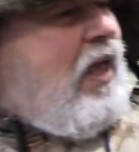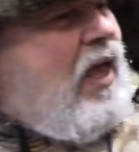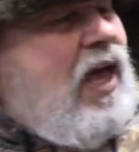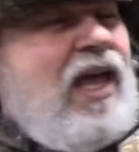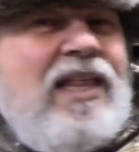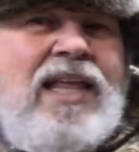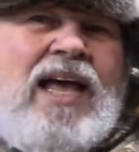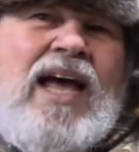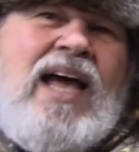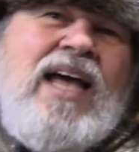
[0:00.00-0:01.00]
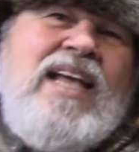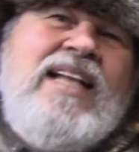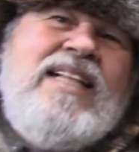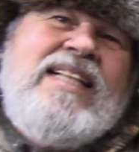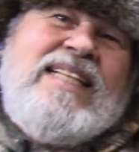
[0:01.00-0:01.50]
and
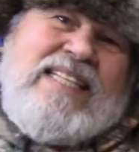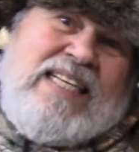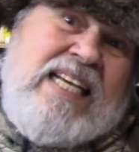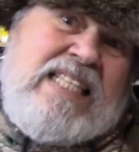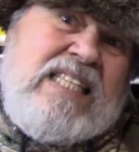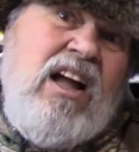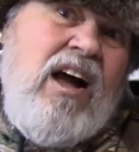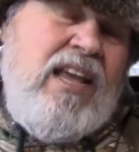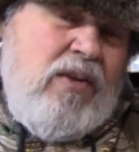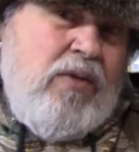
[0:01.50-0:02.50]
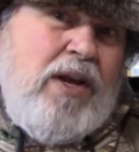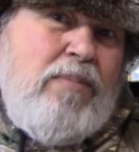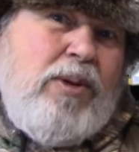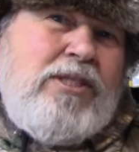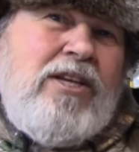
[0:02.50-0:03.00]
it's tight when he
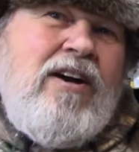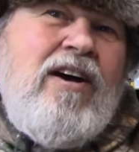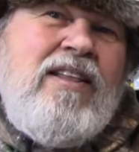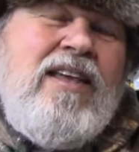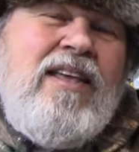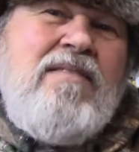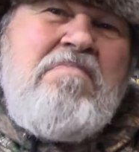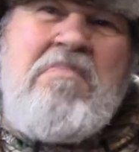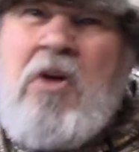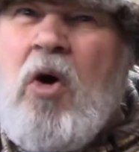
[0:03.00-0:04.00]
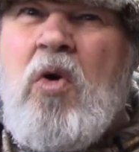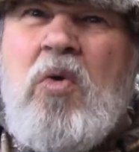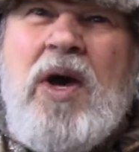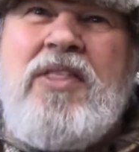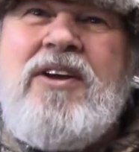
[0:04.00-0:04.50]
puts it on. Cold
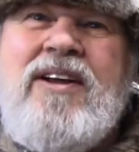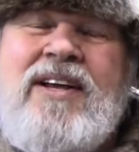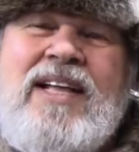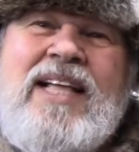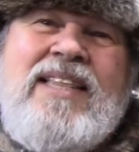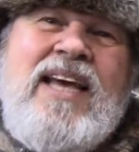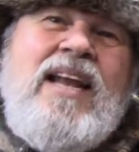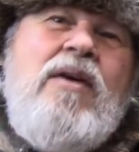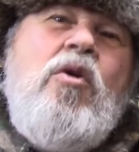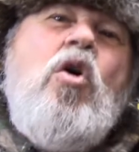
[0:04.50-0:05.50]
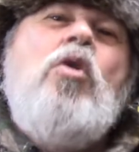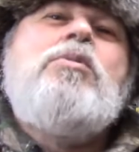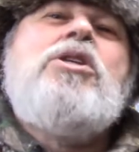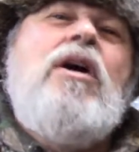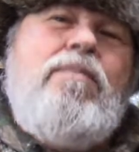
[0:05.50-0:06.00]
weather. Then it
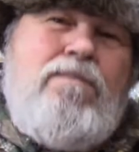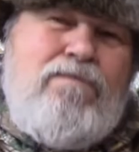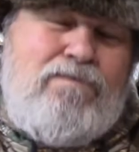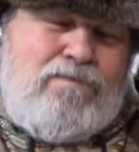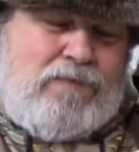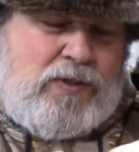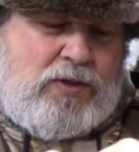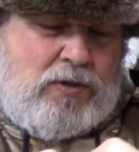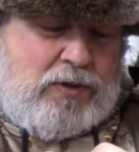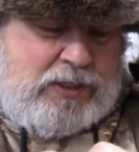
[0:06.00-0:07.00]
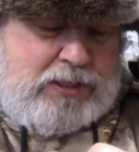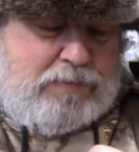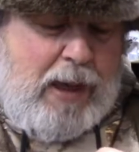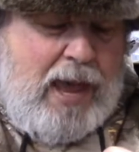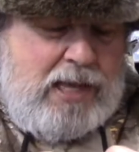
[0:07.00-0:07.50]
warms up, so it
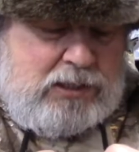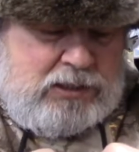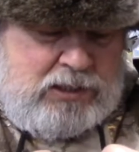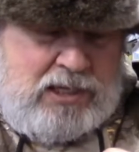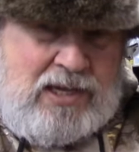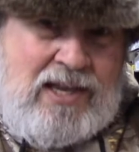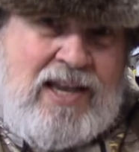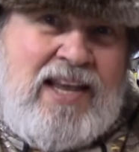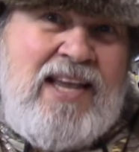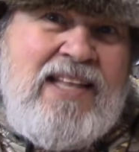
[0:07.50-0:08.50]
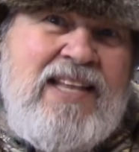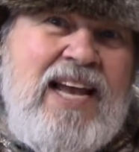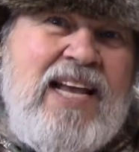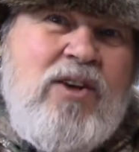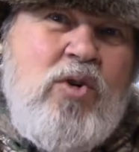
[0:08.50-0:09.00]
expands.
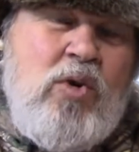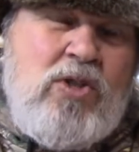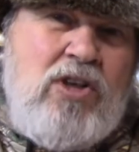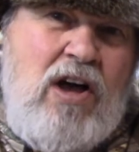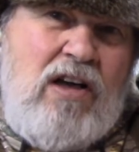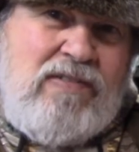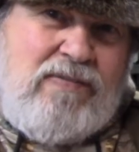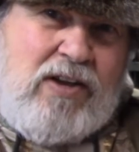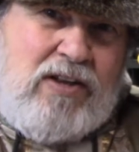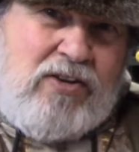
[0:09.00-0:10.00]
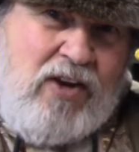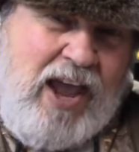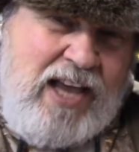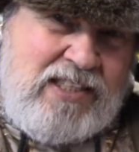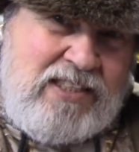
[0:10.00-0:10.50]
Then it cools off,
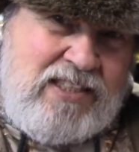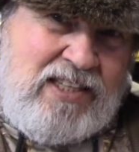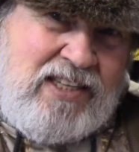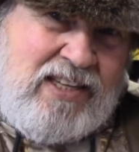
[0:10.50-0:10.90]
contracts.